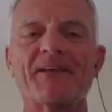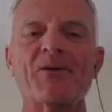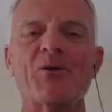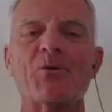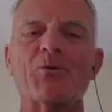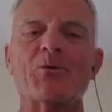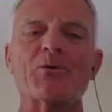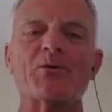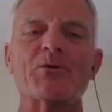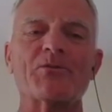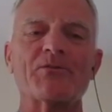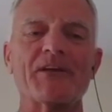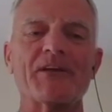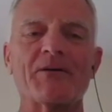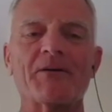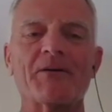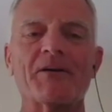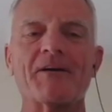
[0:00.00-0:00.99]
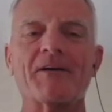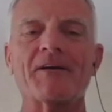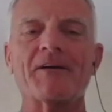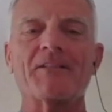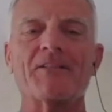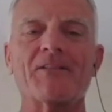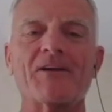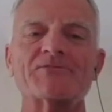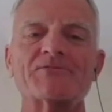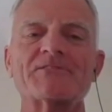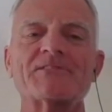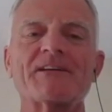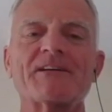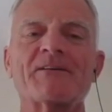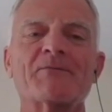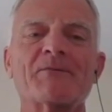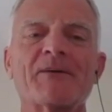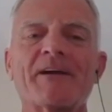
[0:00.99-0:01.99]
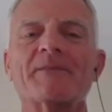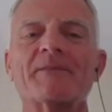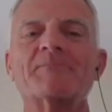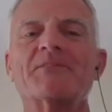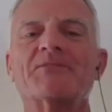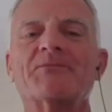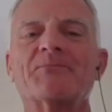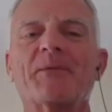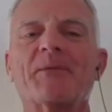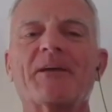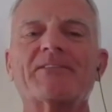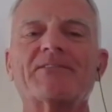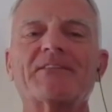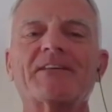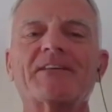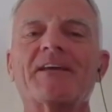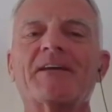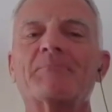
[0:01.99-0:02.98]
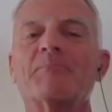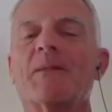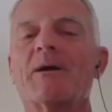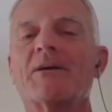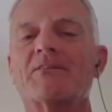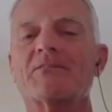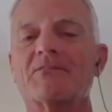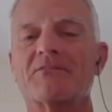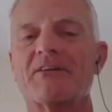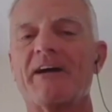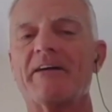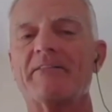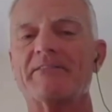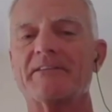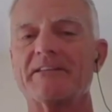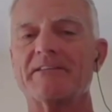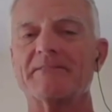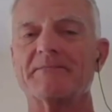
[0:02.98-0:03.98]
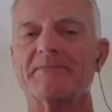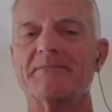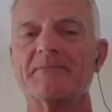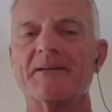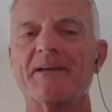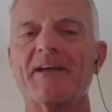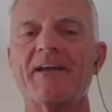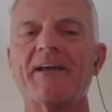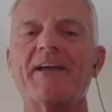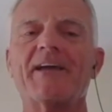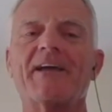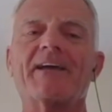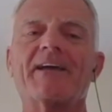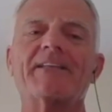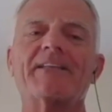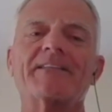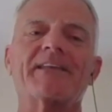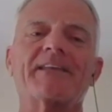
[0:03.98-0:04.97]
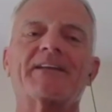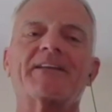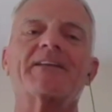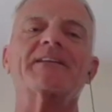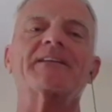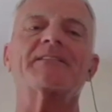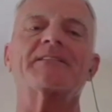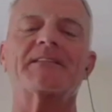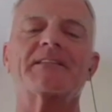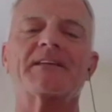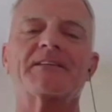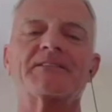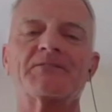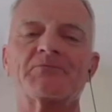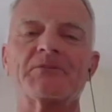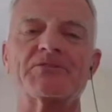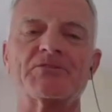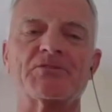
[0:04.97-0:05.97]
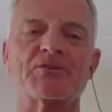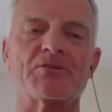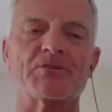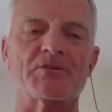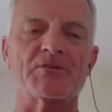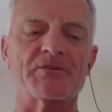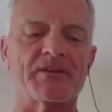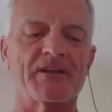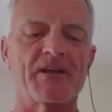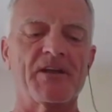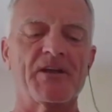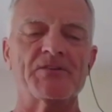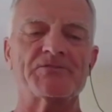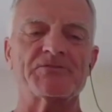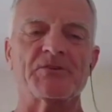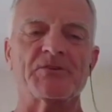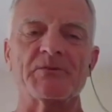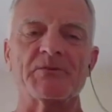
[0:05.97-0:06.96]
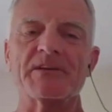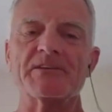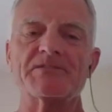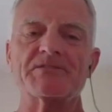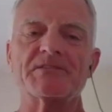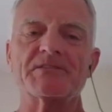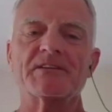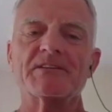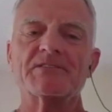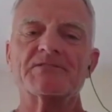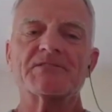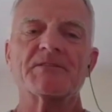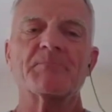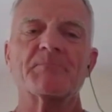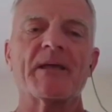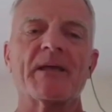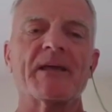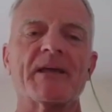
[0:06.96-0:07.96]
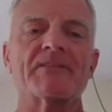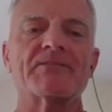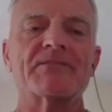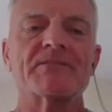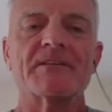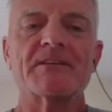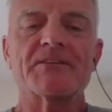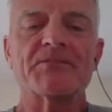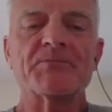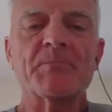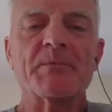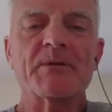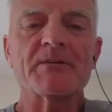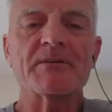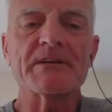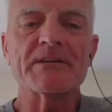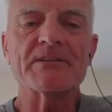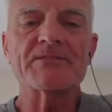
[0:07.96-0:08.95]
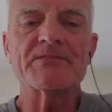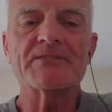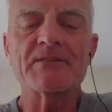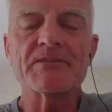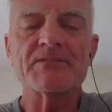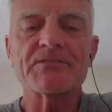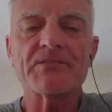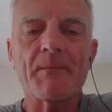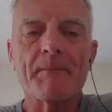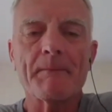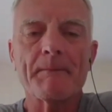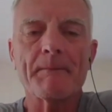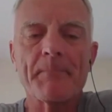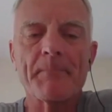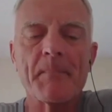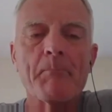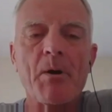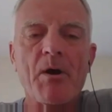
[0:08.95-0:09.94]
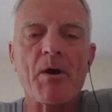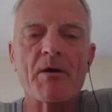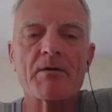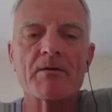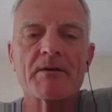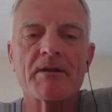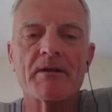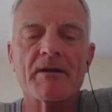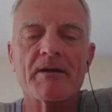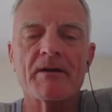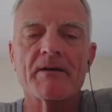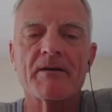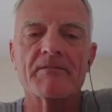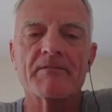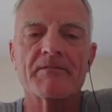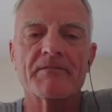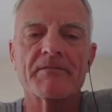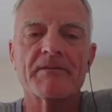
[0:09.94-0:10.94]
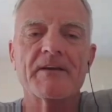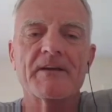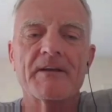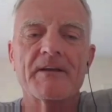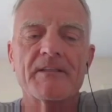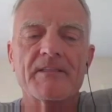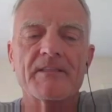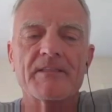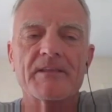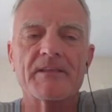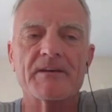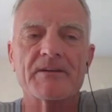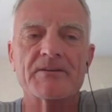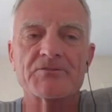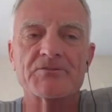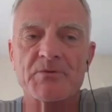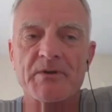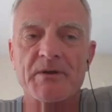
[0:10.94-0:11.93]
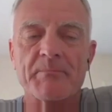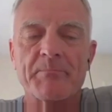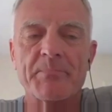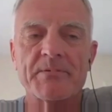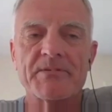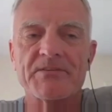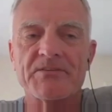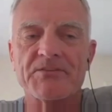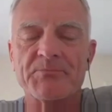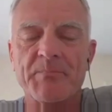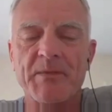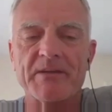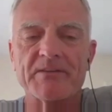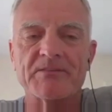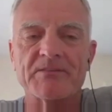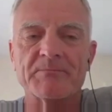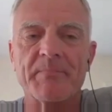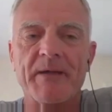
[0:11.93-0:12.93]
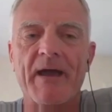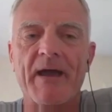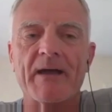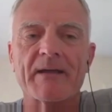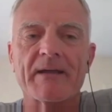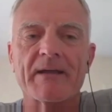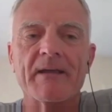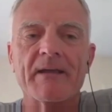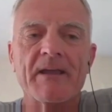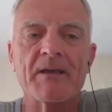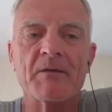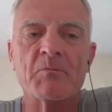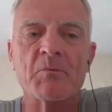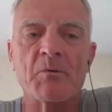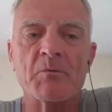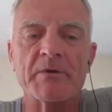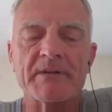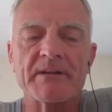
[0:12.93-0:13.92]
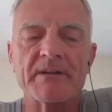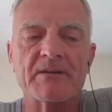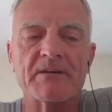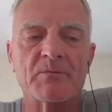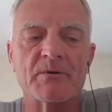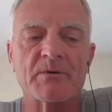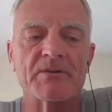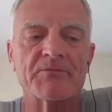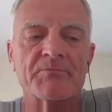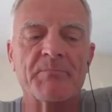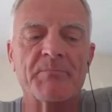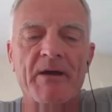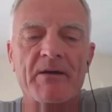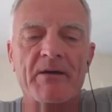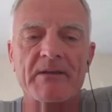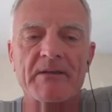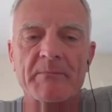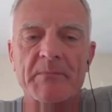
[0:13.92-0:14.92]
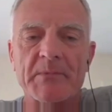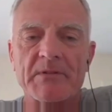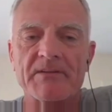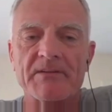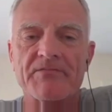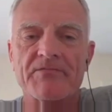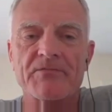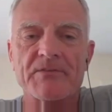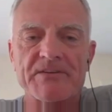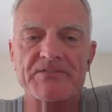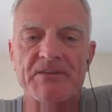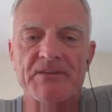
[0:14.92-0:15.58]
or the launch tower right up to space and microgravity, and then the return. So each of the plants experienced some part of the trip to space and back. And what we did was biochemically freeze